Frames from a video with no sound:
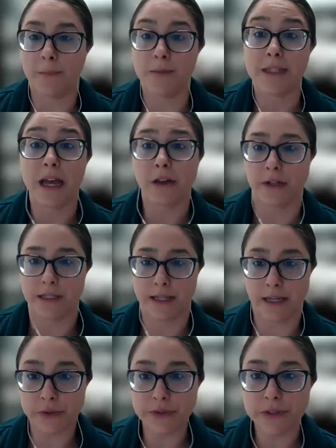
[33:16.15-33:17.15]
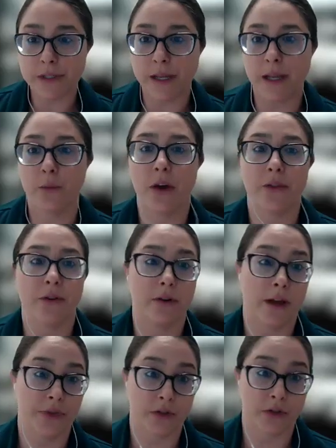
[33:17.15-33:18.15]
salary schedules and whether or
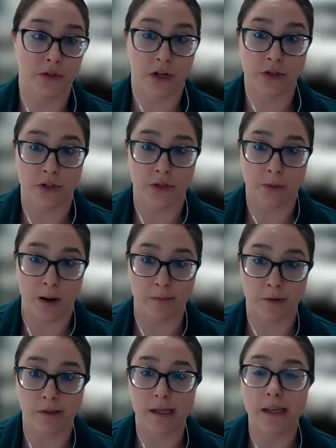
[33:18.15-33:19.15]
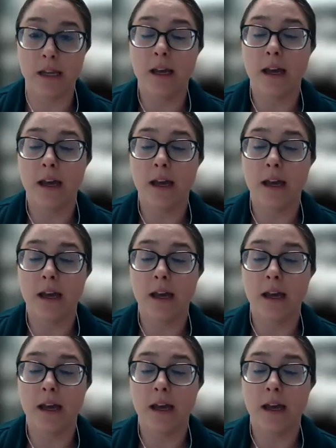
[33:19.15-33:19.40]
not they're structured properly.